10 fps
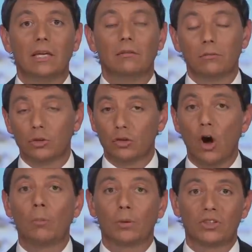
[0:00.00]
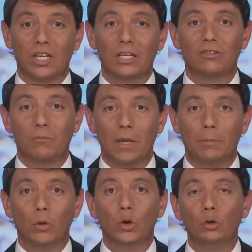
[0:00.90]
a strong percentage of
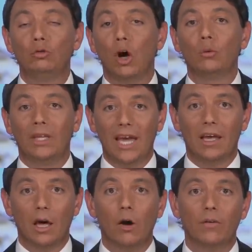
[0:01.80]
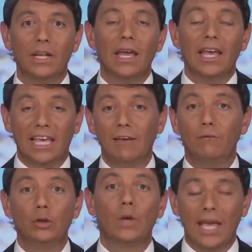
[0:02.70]
people who don't get COVID
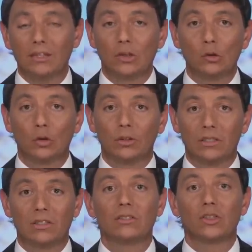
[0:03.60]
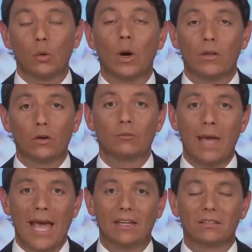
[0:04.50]
if you can't social distance to wear those
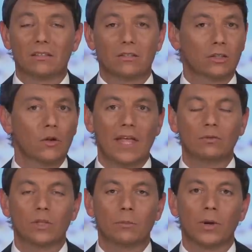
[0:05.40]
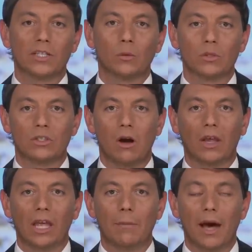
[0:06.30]
masks. So that's what the president was
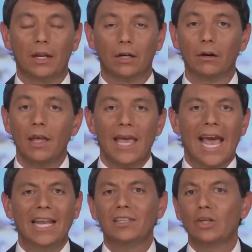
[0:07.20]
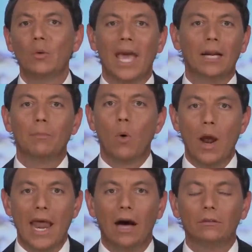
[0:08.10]
talking about here. And it's okay to
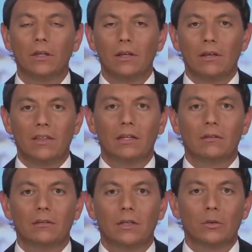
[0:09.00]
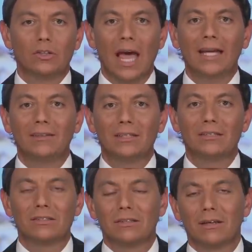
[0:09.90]
point out that you know
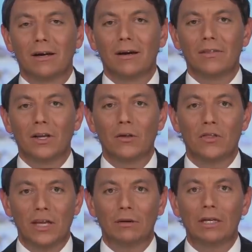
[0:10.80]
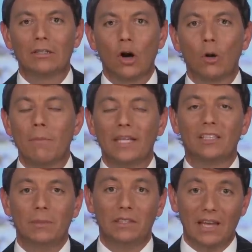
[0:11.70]
scientists, uh, their theories are meant
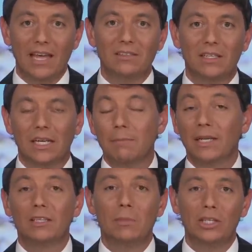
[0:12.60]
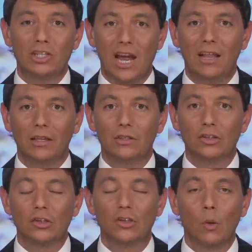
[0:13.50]
to be tested and meant to be
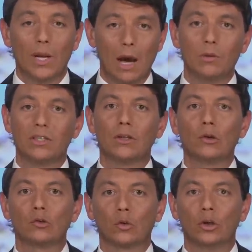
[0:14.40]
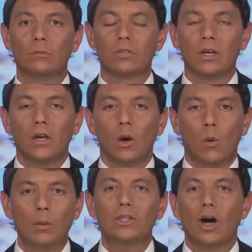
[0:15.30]
challenged. And so when I was in those rooms,
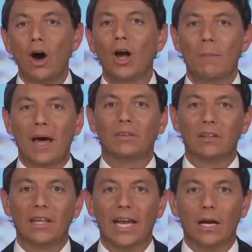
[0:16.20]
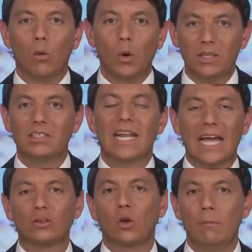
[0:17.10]
we would talk about the data. What does it
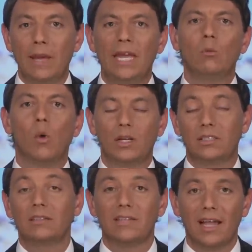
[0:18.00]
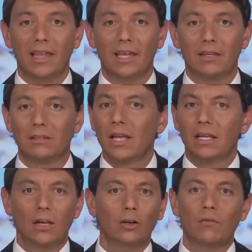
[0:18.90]
actually mean? What is it telling us?
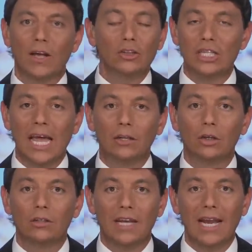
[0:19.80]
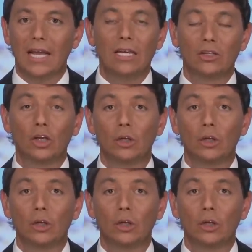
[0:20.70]
Dr. Fauci had good data. He's a